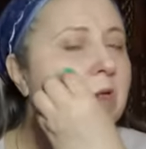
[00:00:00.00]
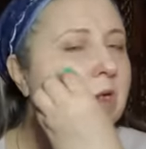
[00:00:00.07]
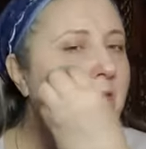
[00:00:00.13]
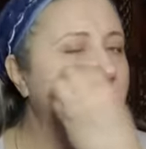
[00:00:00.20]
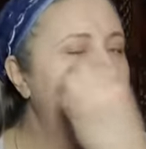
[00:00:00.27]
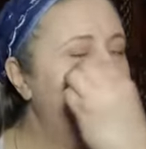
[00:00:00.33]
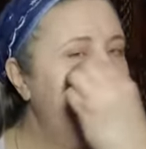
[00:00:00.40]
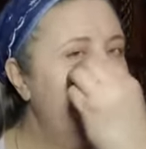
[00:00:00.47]

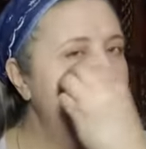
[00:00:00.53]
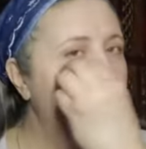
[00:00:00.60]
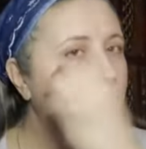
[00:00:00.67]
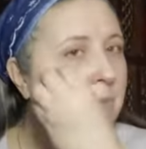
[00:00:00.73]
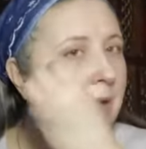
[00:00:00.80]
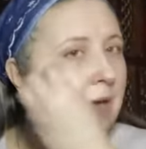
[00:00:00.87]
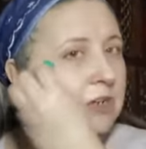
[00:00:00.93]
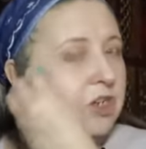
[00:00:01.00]
Because you
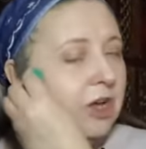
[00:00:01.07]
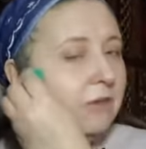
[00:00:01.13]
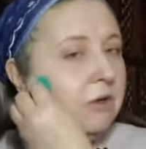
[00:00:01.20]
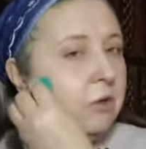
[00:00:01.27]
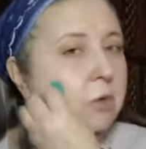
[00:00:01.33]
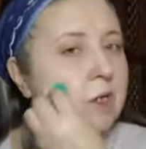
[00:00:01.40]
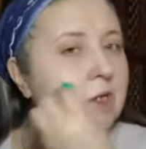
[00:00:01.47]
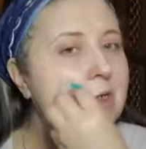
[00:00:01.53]
can't match
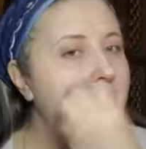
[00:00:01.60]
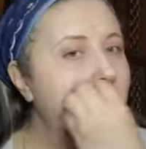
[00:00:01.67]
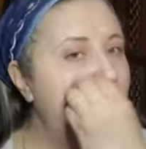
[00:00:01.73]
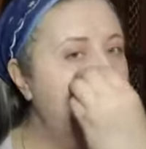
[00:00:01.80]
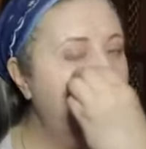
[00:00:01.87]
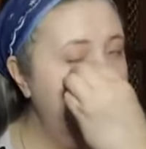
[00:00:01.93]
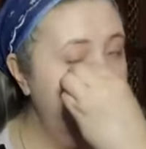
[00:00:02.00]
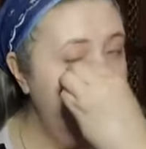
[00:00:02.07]
everyone
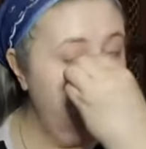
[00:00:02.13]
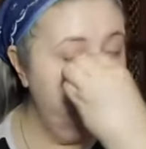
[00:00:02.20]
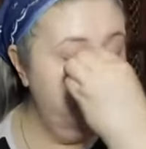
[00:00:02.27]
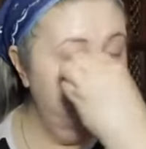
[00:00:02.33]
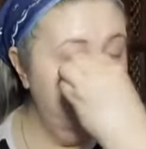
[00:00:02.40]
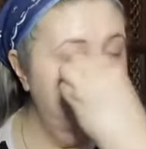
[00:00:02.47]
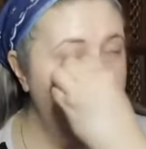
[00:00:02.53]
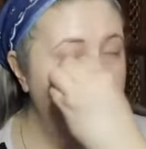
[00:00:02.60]
exactly.
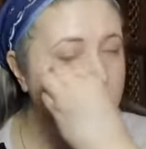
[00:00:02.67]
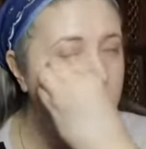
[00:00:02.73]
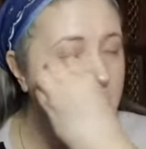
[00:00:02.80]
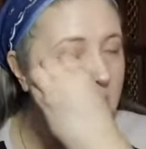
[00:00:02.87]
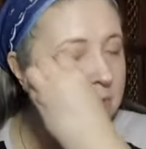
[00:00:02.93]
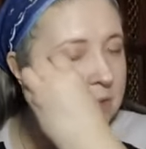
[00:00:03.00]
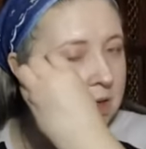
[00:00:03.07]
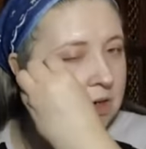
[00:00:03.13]

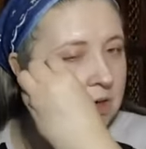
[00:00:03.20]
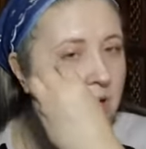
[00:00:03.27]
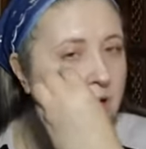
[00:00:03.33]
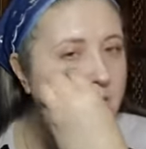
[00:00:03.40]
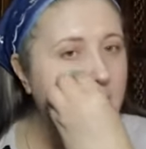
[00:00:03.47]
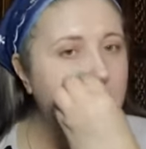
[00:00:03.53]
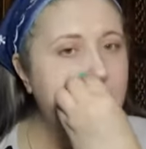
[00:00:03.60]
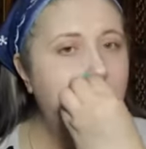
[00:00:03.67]
I mean,
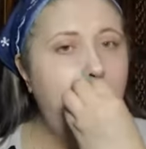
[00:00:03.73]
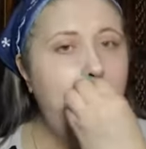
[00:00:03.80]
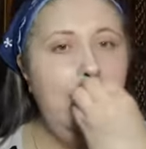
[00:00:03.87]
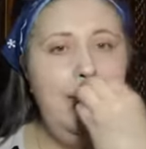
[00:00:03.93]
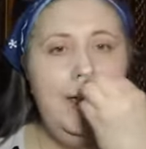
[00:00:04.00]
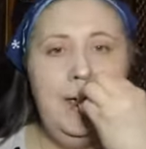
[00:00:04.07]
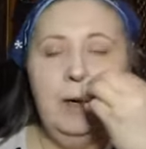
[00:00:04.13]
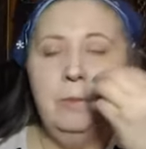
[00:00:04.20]
I get that.
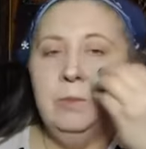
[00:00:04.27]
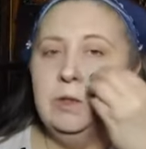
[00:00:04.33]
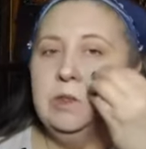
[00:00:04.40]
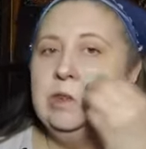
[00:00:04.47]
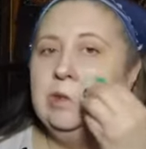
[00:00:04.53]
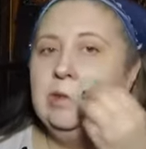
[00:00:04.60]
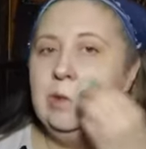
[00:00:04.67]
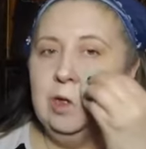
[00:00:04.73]

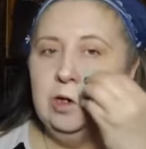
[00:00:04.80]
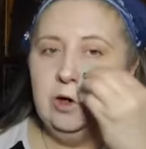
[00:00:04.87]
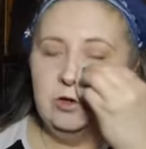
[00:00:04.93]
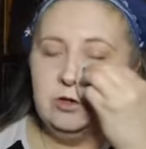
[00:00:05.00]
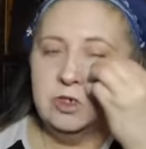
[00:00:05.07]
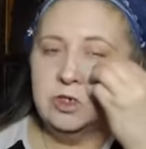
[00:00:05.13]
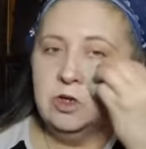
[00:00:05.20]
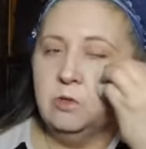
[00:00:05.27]
But there
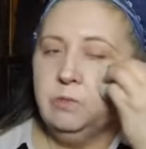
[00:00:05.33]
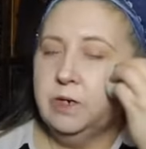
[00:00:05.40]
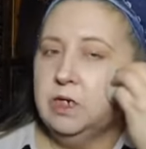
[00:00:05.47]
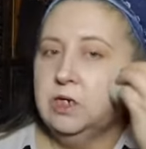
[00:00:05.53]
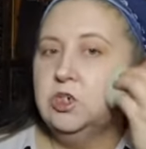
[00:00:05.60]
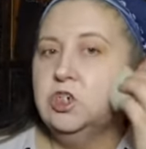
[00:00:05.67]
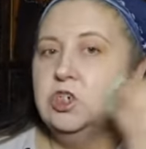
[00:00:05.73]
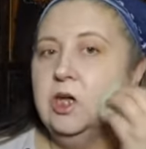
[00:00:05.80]
are so
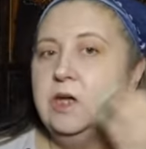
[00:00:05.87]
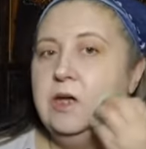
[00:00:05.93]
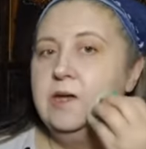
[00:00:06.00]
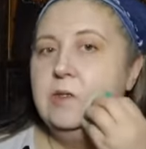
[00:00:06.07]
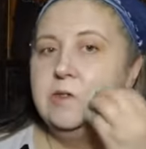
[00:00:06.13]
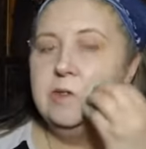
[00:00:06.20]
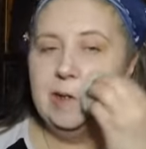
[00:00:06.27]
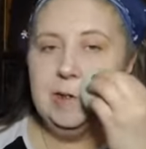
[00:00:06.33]
many
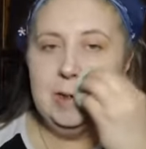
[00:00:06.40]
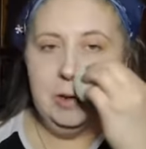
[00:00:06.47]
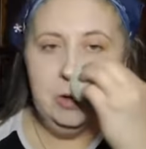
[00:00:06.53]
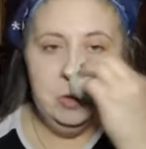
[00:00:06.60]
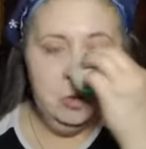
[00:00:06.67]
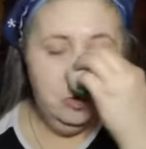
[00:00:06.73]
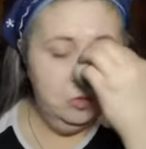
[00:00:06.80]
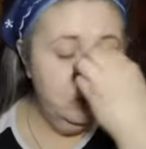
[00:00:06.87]
shades and
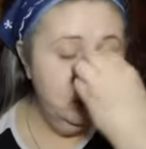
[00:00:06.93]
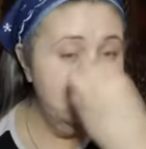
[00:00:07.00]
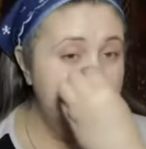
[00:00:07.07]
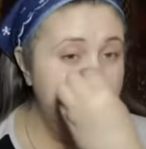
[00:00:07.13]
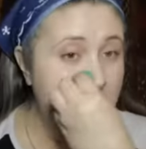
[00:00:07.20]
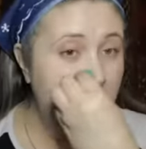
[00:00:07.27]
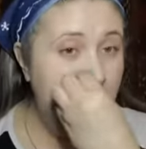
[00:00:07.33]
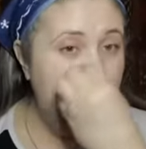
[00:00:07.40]

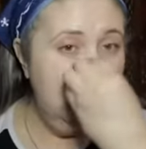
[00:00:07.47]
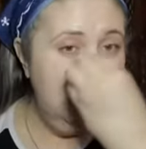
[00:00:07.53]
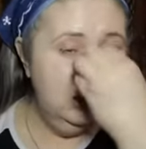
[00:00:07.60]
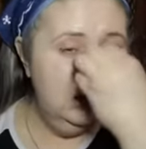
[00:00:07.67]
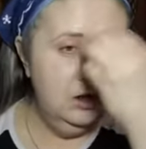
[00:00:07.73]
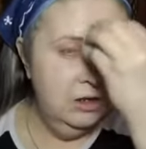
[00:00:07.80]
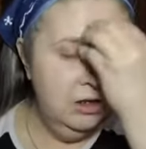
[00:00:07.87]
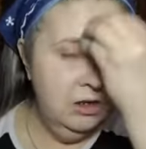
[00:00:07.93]
tones
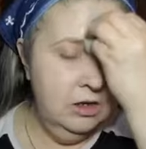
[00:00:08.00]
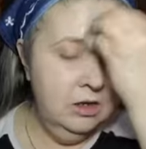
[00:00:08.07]
and,